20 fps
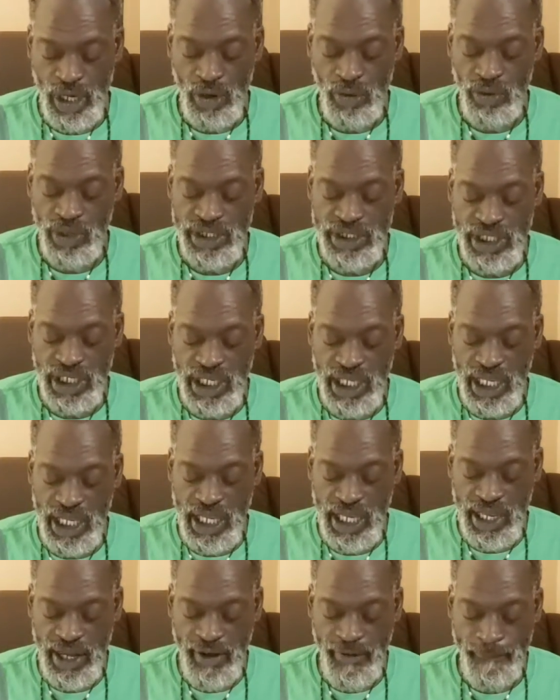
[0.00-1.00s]
Once
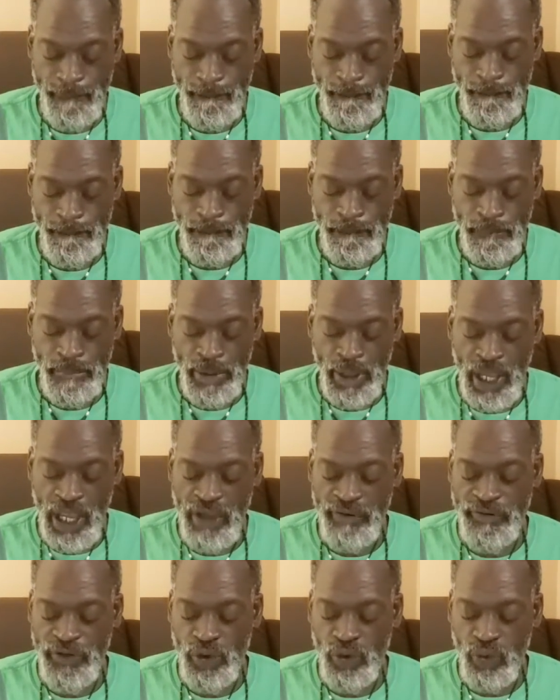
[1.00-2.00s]
again,
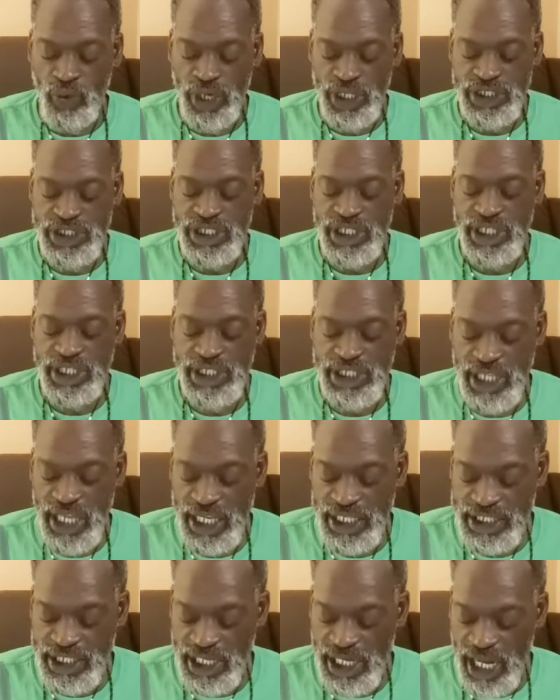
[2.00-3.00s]
if you wish
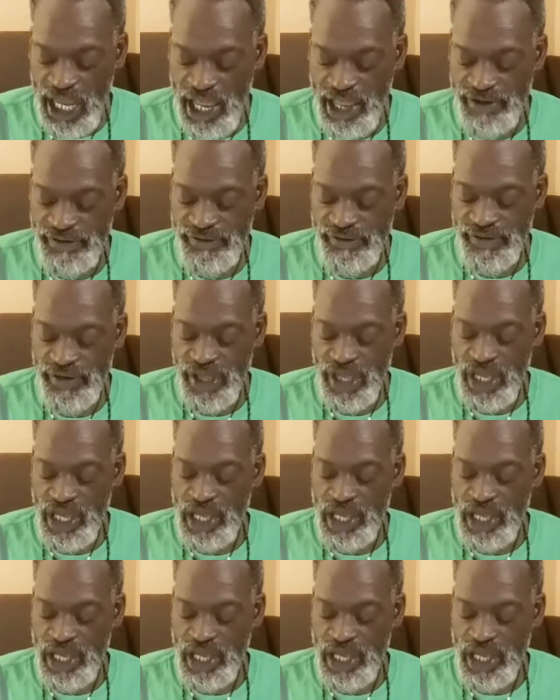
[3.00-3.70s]
success in life,